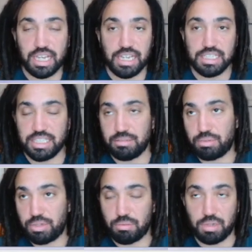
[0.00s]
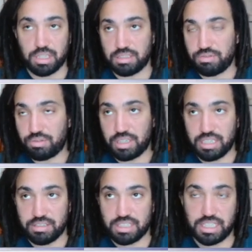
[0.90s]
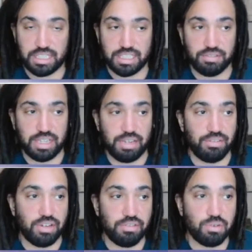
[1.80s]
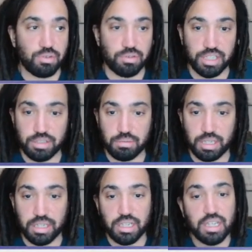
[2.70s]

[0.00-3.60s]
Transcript: 18.13678544321,